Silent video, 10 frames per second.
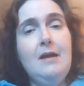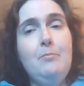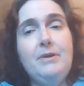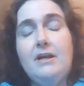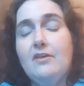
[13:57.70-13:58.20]

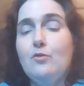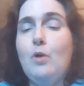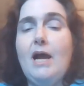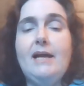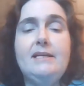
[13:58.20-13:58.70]
but
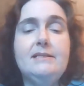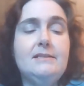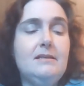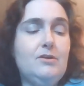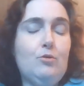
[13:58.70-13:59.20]

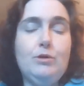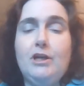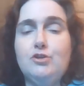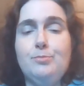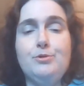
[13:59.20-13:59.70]
otherwise they're
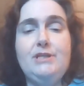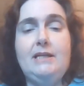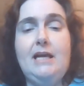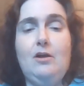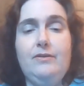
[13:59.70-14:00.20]

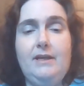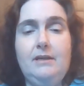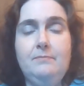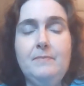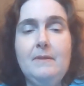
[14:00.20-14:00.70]
100%
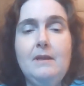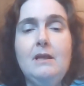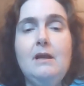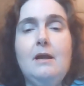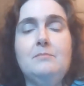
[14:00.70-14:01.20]
healthy
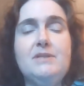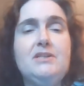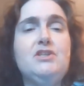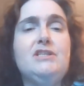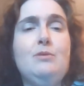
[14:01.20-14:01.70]
um,
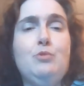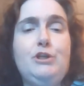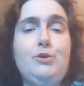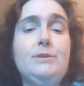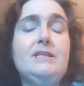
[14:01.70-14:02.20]
such as
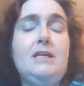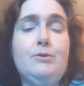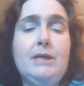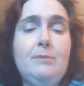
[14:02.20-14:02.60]
someone who is hearing